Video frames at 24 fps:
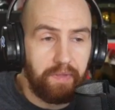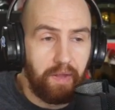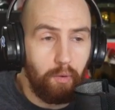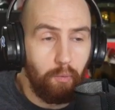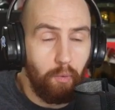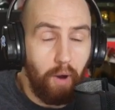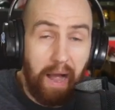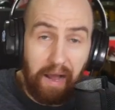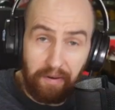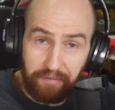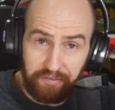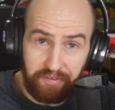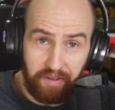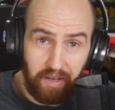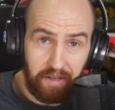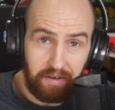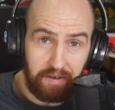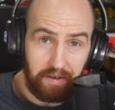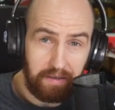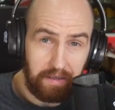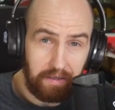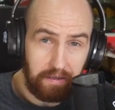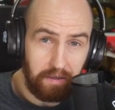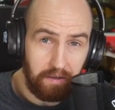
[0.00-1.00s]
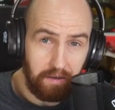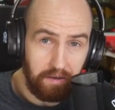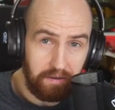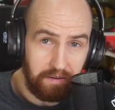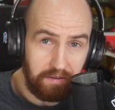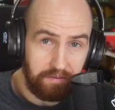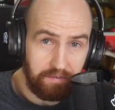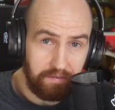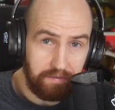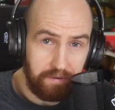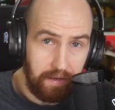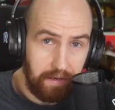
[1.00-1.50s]
I've started a little early
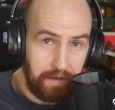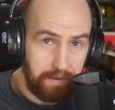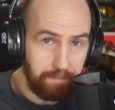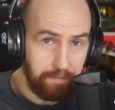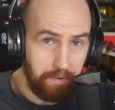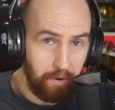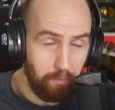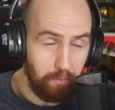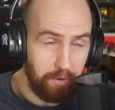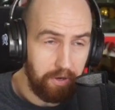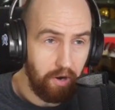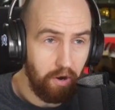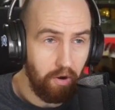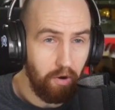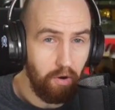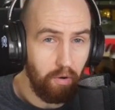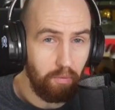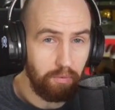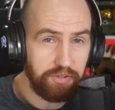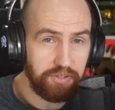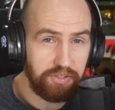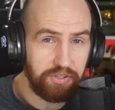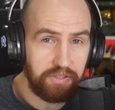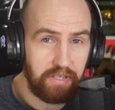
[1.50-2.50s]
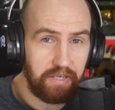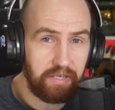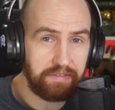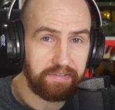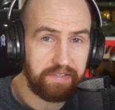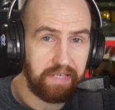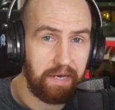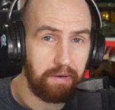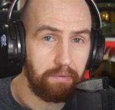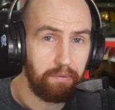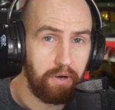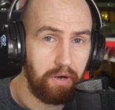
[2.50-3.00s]
today, and we always start
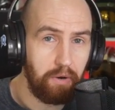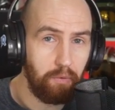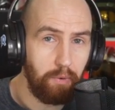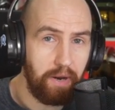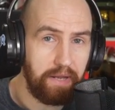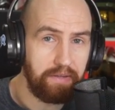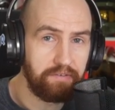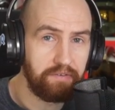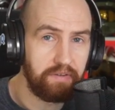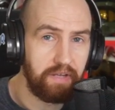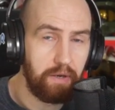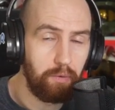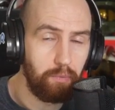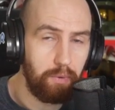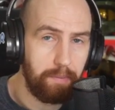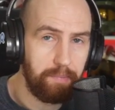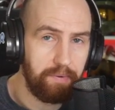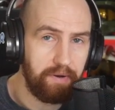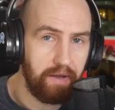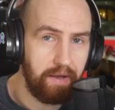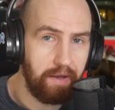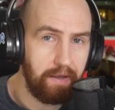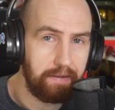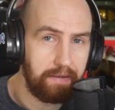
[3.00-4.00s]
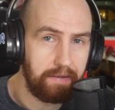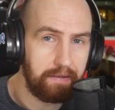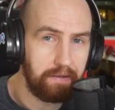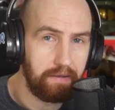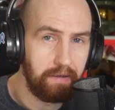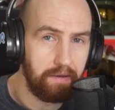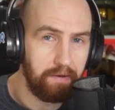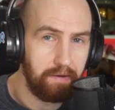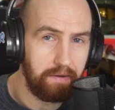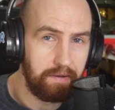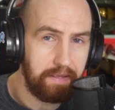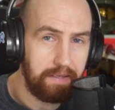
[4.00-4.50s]
our Wednesday webinar a little
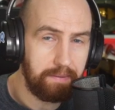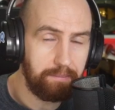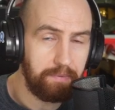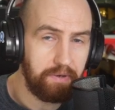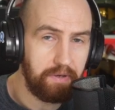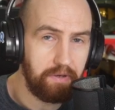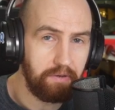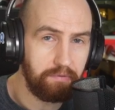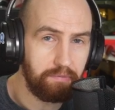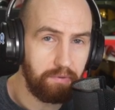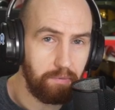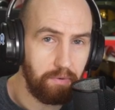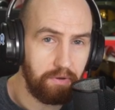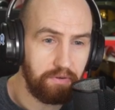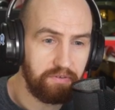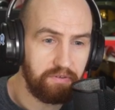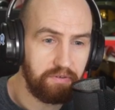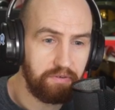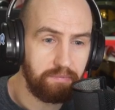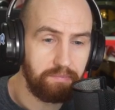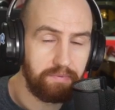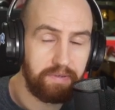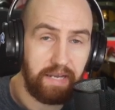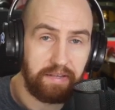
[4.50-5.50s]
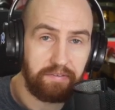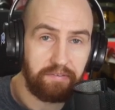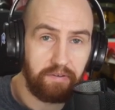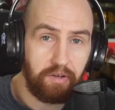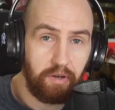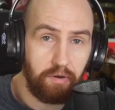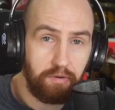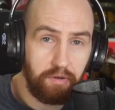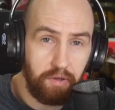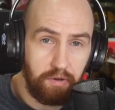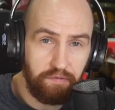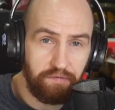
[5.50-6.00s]
early because we want to get to know
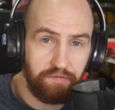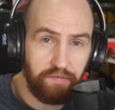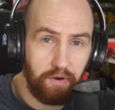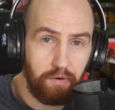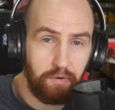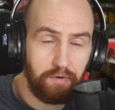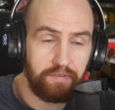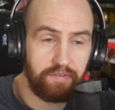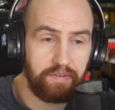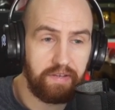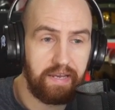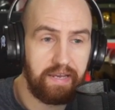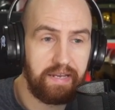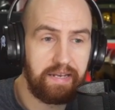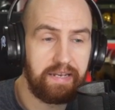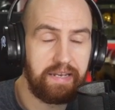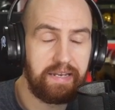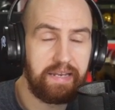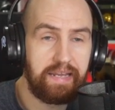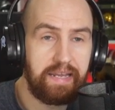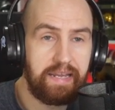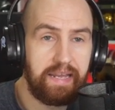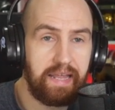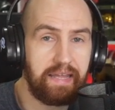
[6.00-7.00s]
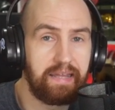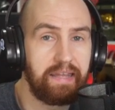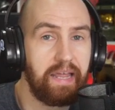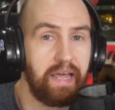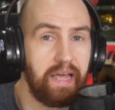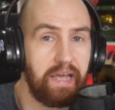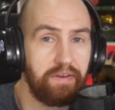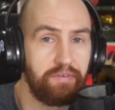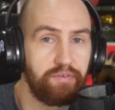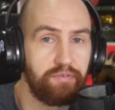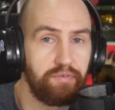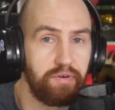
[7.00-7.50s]
you folks in the
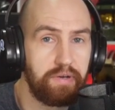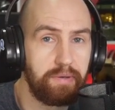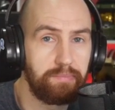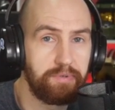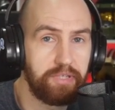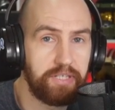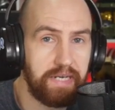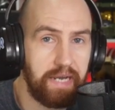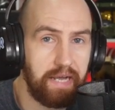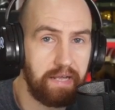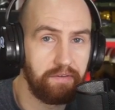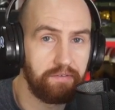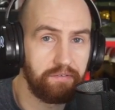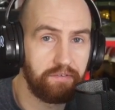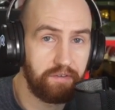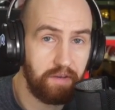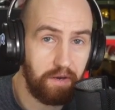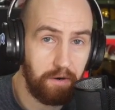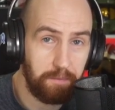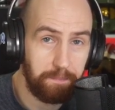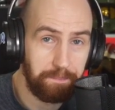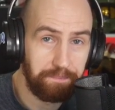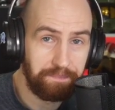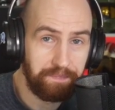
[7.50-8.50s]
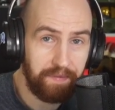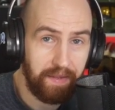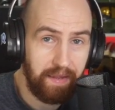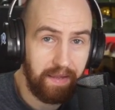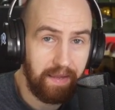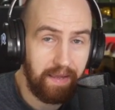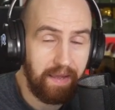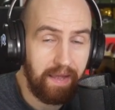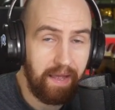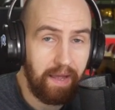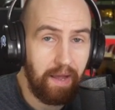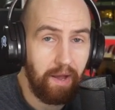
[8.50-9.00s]
live stream chat. So,
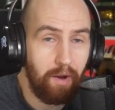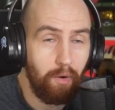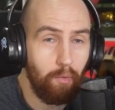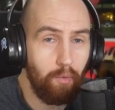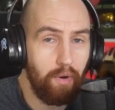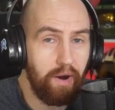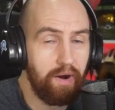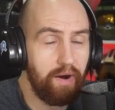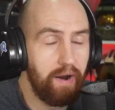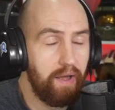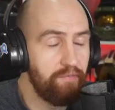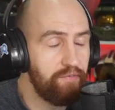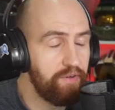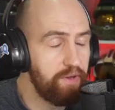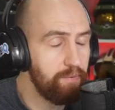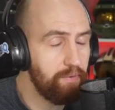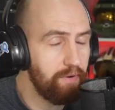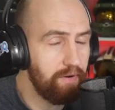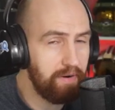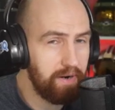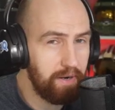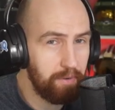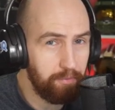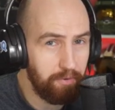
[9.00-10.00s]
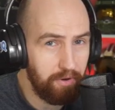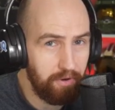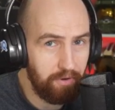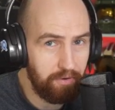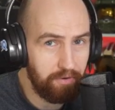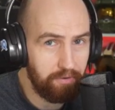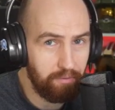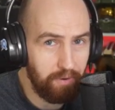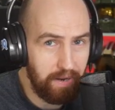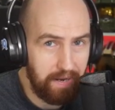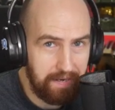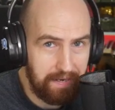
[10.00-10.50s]
wherever you are in the
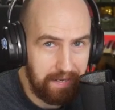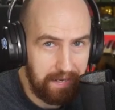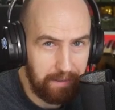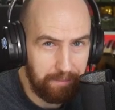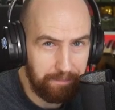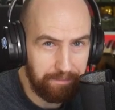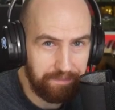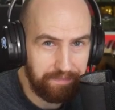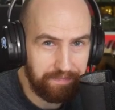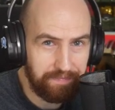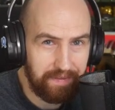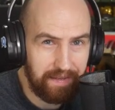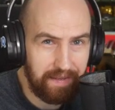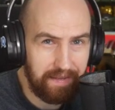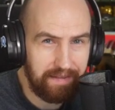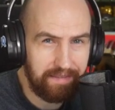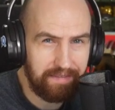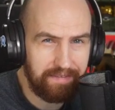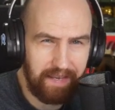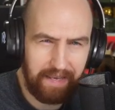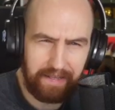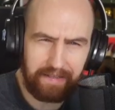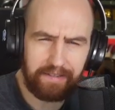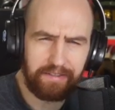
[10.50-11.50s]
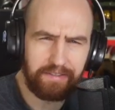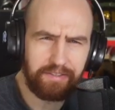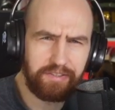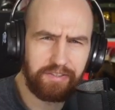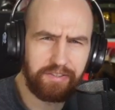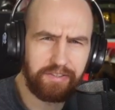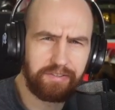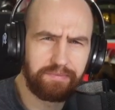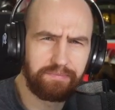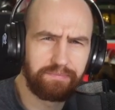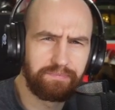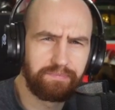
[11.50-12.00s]
world right now, tell
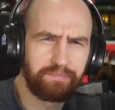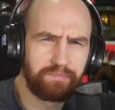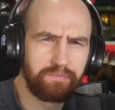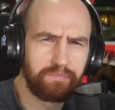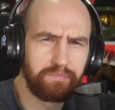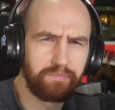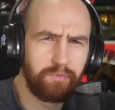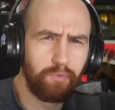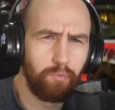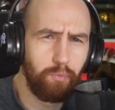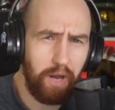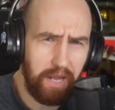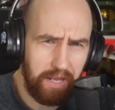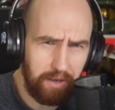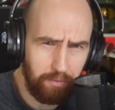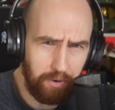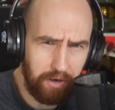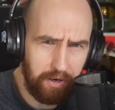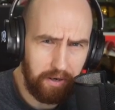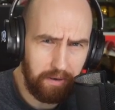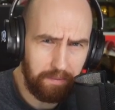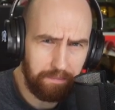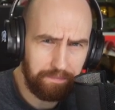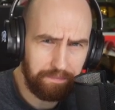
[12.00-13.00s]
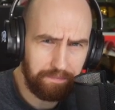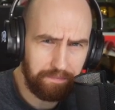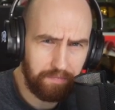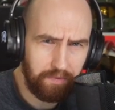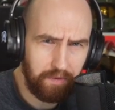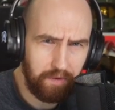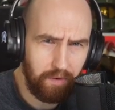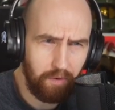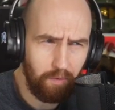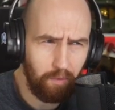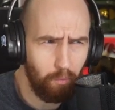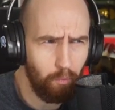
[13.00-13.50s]
us where you are,
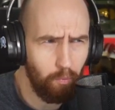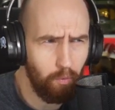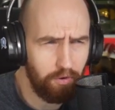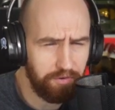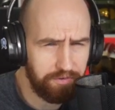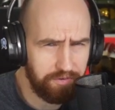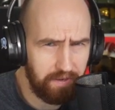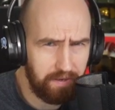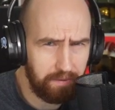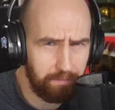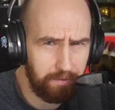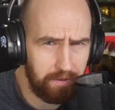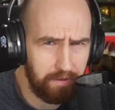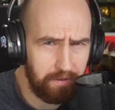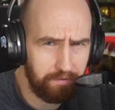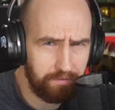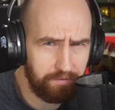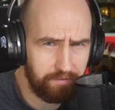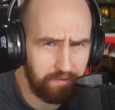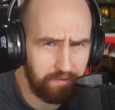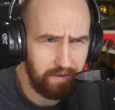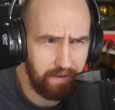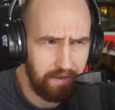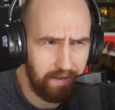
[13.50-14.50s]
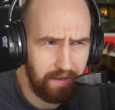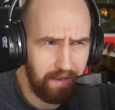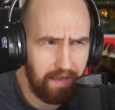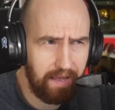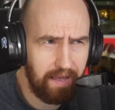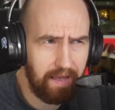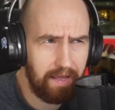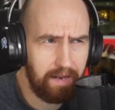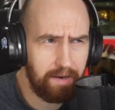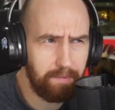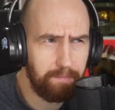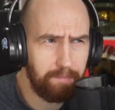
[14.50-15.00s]
what time it is,
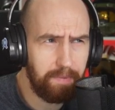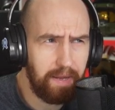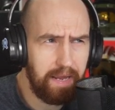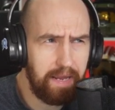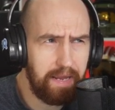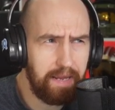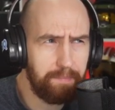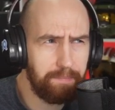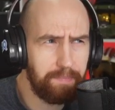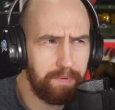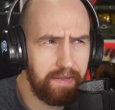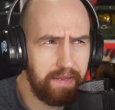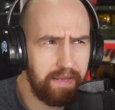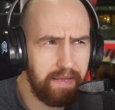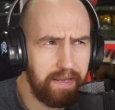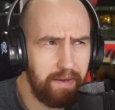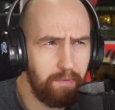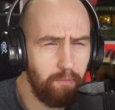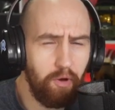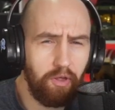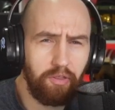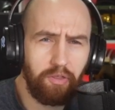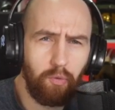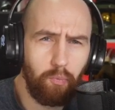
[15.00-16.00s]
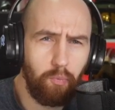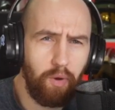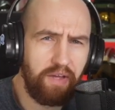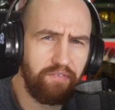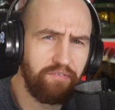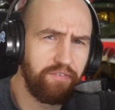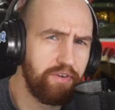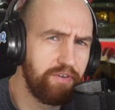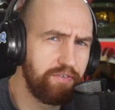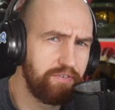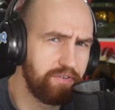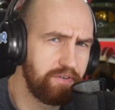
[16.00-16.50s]
and maybe what the
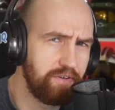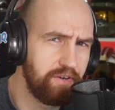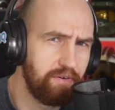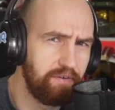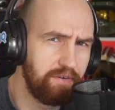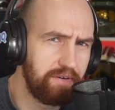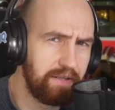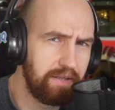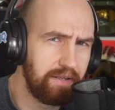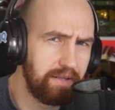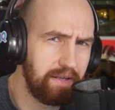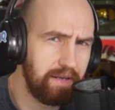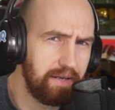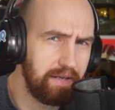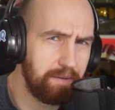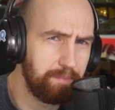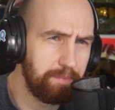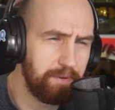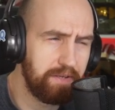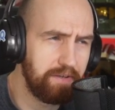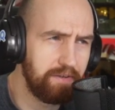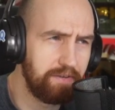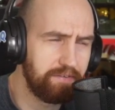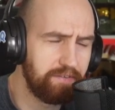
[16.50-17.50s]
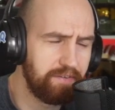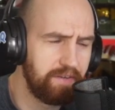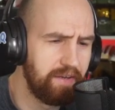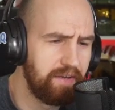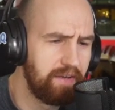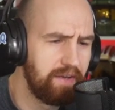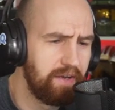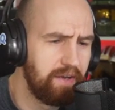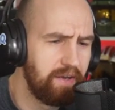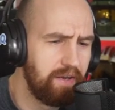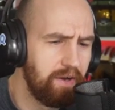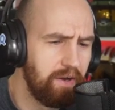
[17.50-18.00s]
weather's currently like, because
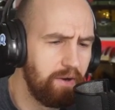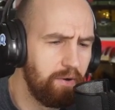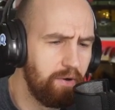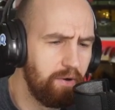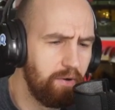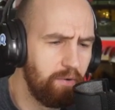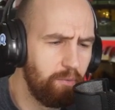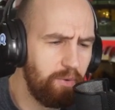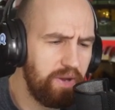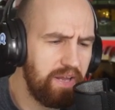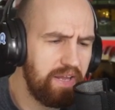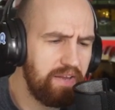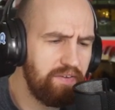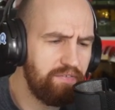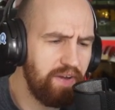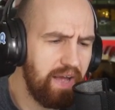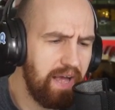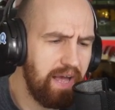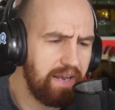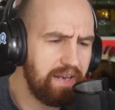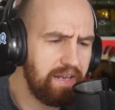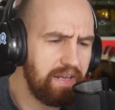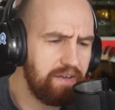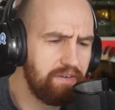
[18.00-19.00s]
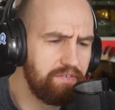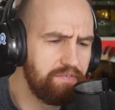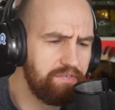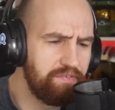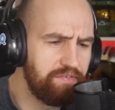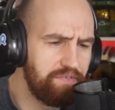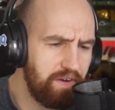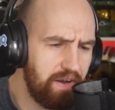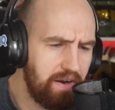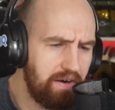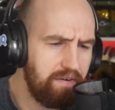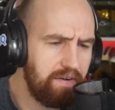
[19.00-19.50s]
uh, we've had a
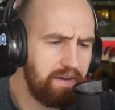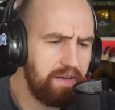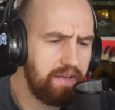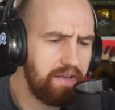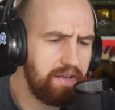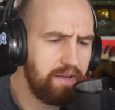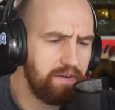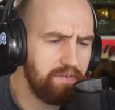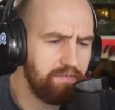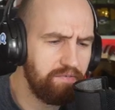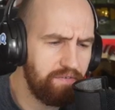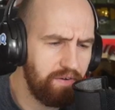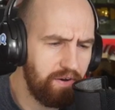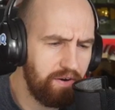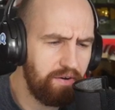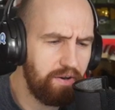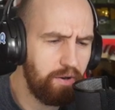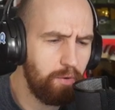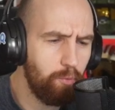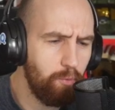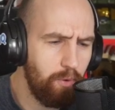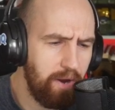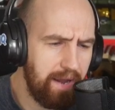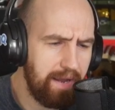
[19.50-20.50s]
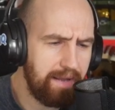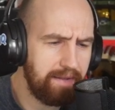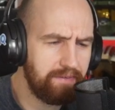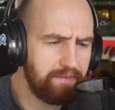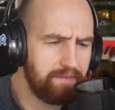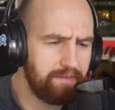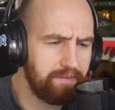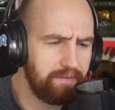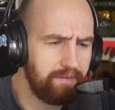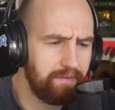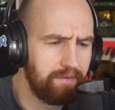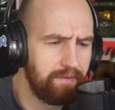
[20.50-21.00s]
very, very
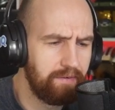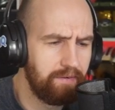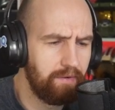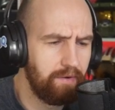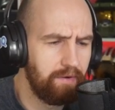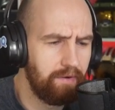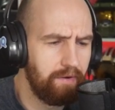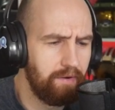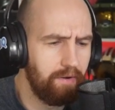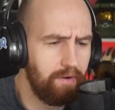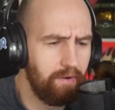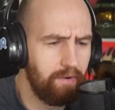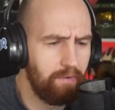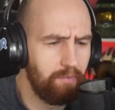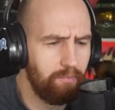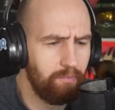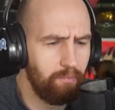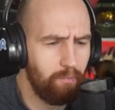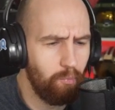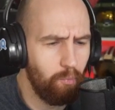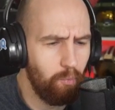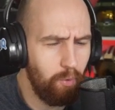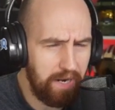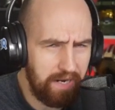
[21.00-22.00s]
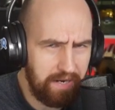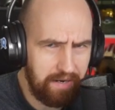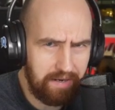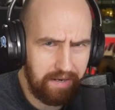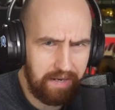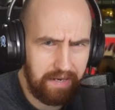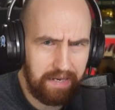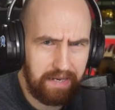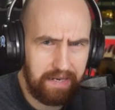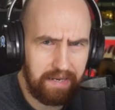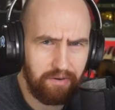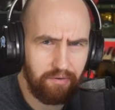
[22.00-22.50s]
wet, um,
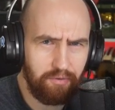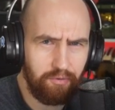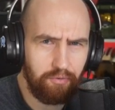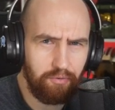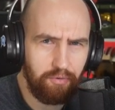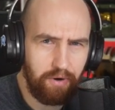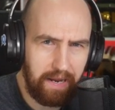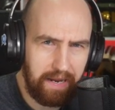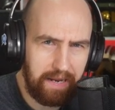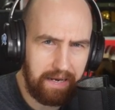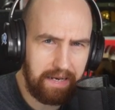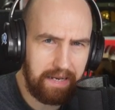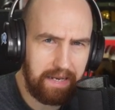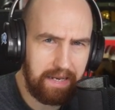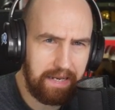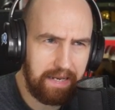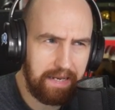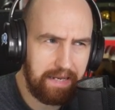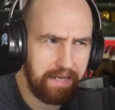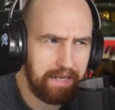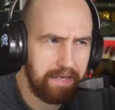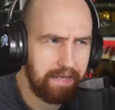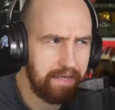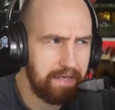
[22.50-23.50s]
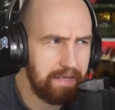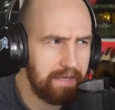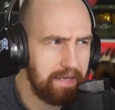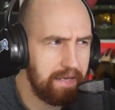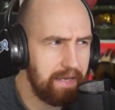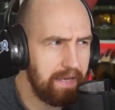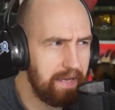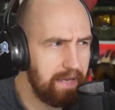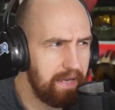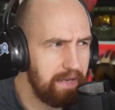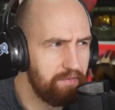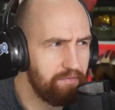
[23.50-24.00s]
windy and rainy
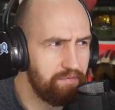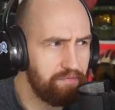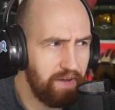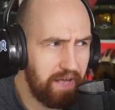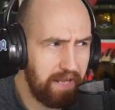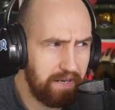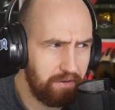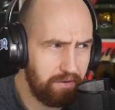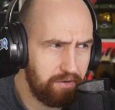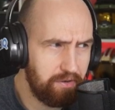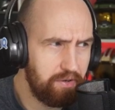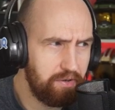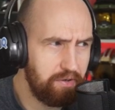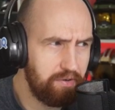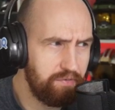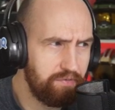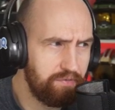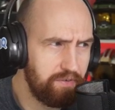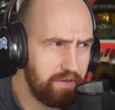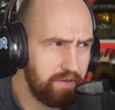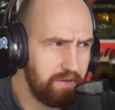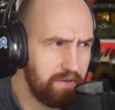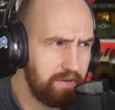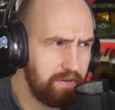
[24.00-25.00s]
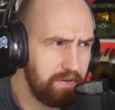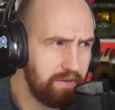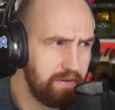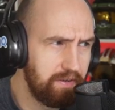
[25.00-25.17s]
uh, Vancouver